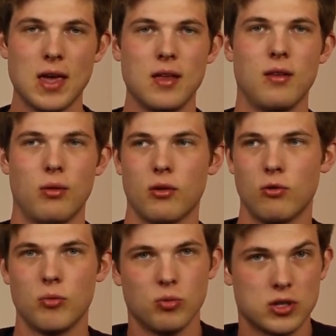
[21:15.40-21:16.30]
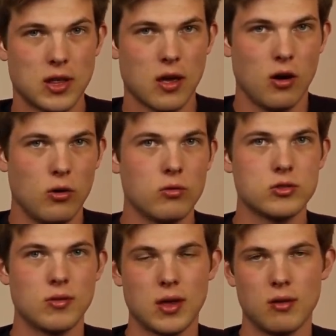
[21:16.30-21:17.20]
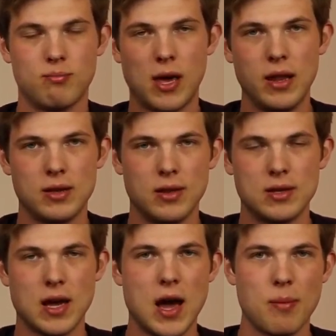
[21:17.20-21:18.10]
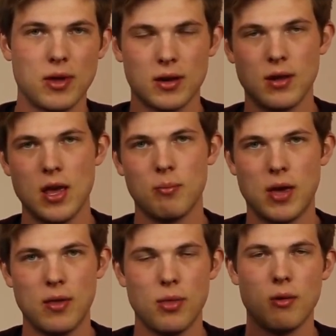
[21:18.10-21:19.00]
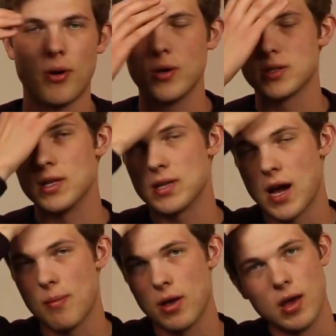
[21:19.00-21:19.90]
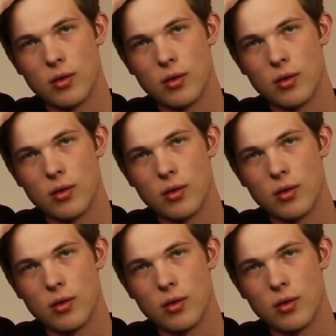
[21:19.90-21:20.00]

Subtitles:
in the group, which they own, so they can pin it to the top. They can pin their post to the top.